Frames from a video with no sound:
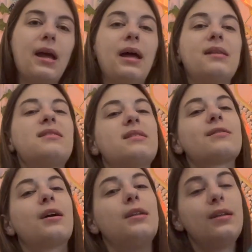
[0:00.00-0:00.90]
And this is
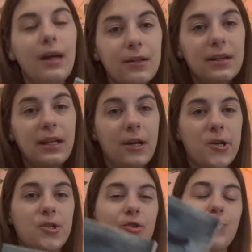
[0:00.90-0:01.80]
another
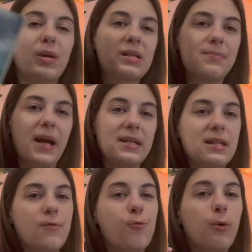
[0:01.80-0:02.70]
character's
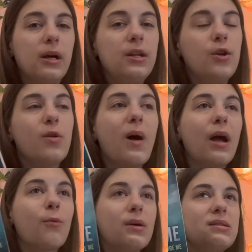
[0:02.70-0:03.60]
perspective, one who
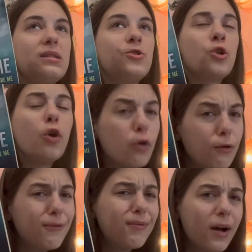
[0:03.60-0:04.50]
I wasn't
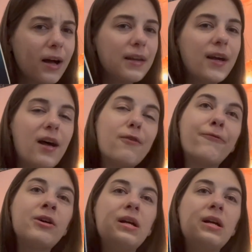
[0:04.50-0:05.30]
too fond of.